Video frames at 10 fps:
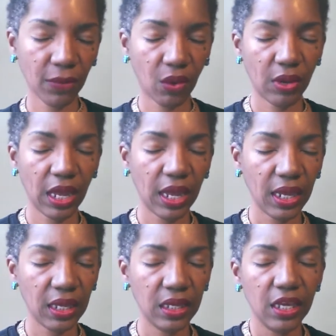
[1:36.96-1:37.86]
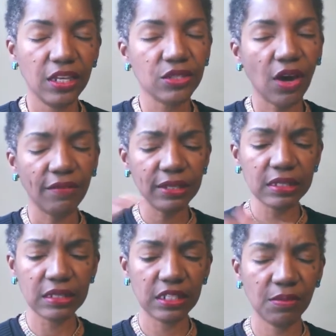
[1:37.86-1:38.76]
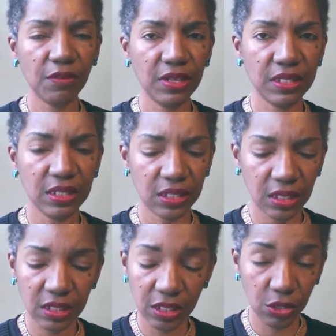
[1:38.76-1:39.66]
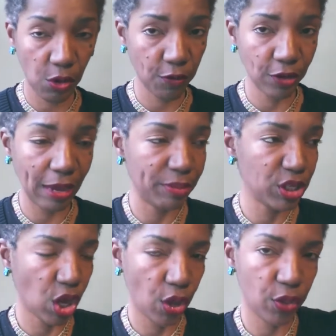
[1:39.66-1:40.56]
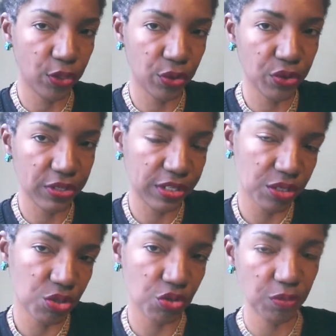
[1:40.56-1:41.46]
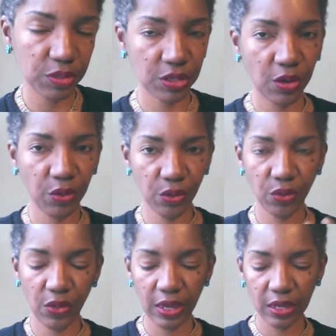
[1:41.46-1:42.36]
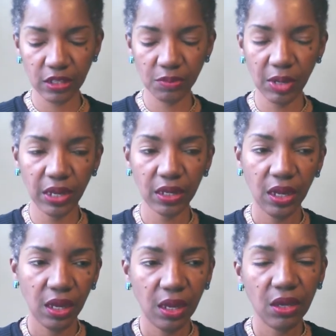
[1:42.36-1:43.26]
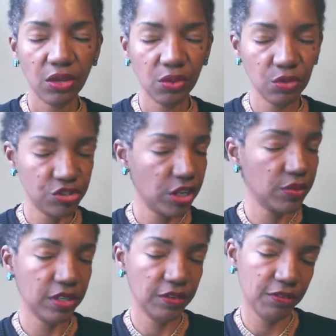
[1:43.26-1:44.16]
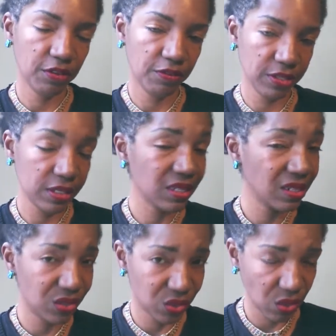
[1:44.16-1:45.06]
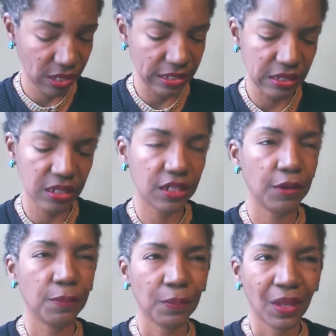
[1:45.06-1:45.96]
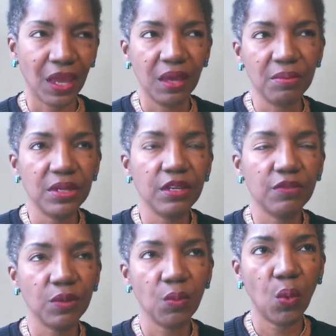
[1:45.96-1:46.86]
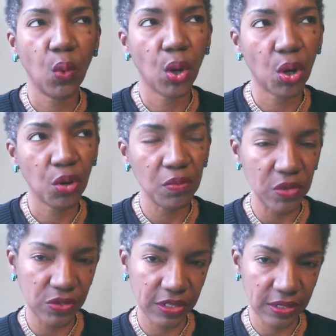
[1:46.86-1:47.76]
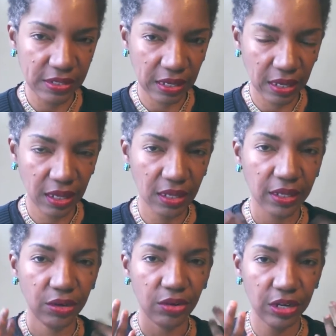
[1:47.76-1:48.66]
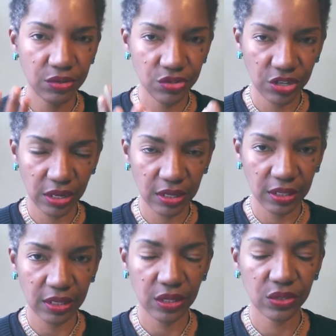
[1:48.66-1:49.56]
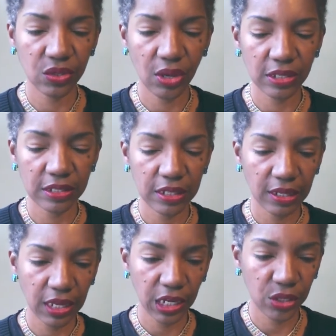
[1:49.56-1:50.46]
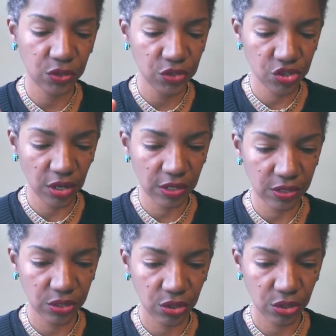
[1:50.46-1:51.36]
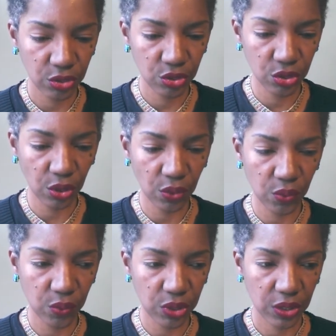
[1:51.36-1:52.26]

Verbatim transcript: Okay, so obviously some of this is, this can overlap into other syndromes and other things, but you will generally feel physically exhausted, but even more almost psychically or energetically exhausted, like you just don't